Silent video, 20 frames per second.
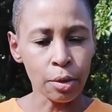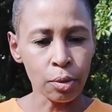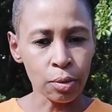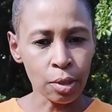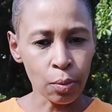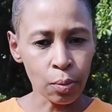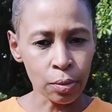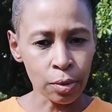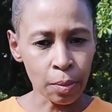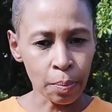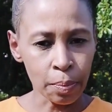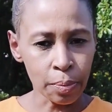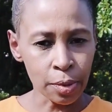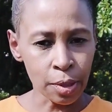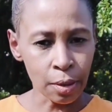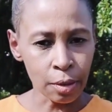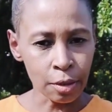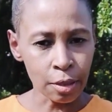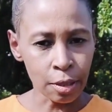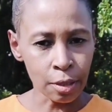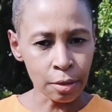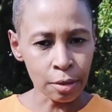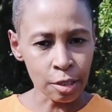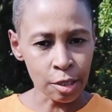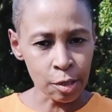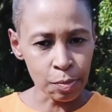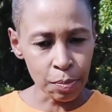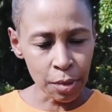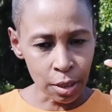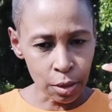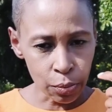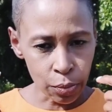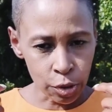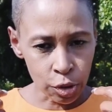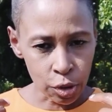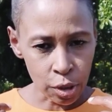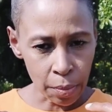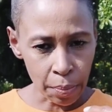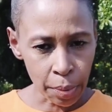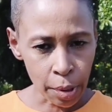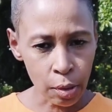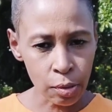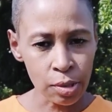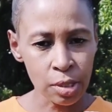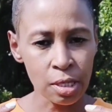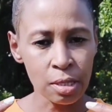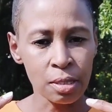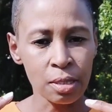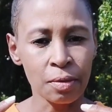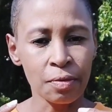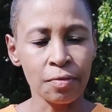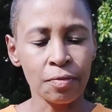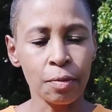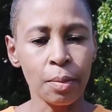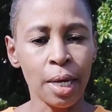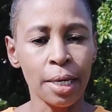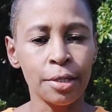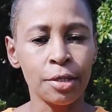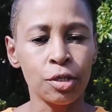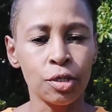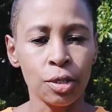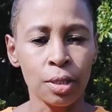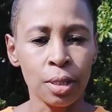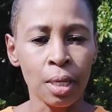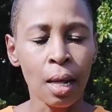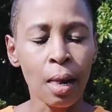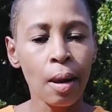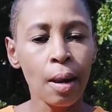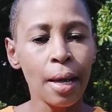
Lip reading: or the speed in which they process information,